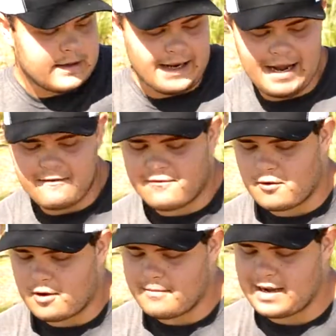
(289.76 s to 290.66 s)
Now
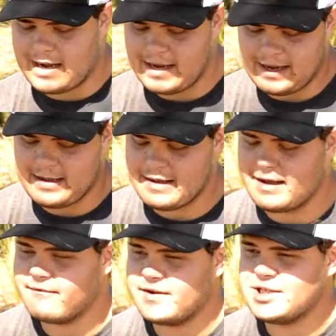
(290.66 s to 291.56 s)
for my
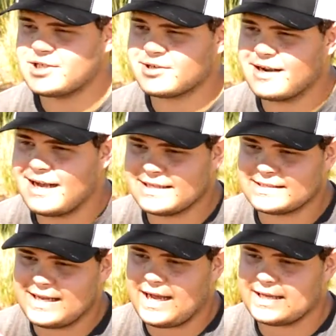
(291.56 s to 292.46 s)
Avenger
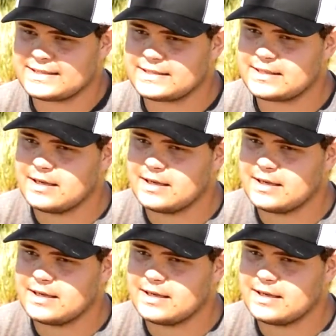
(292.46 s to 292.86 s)
SS.